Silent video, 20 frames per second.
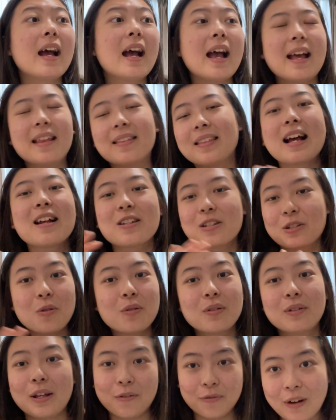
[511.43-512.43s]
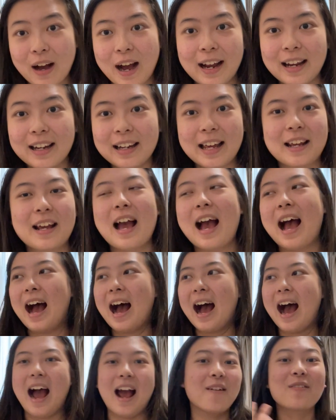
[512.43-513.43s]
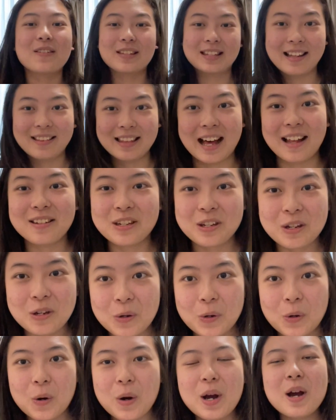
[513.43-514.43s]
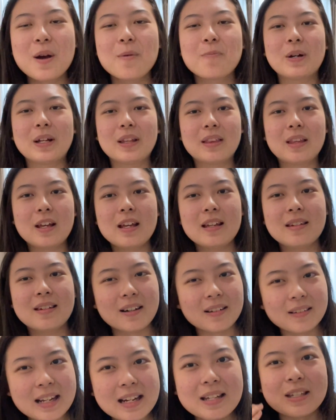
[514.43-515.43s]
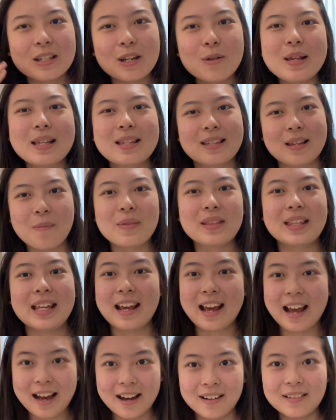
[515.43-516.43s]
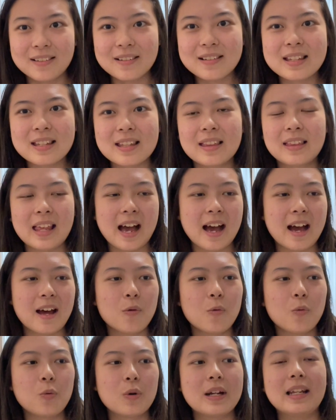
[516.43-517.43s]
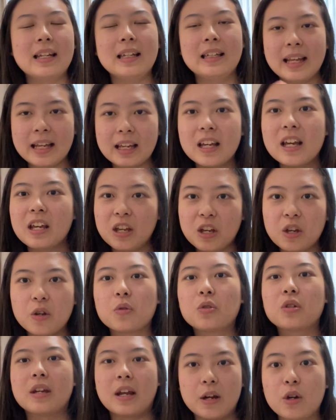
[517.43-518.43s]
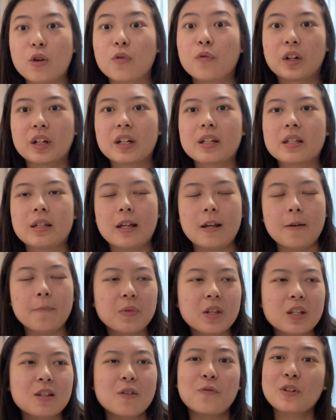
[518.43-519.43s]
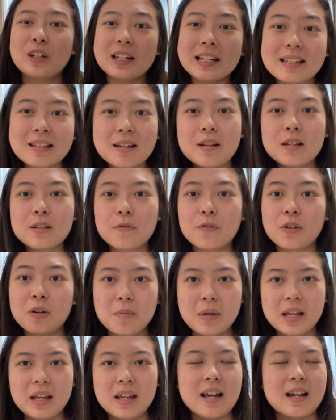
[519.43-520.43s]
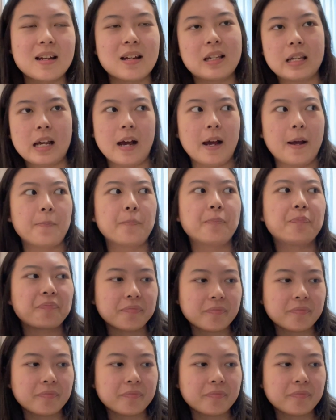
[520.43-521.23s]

And that's totally fine. Like, I was like that too. But there needs to be something else that would link you to the university. So for instance, for me at the time,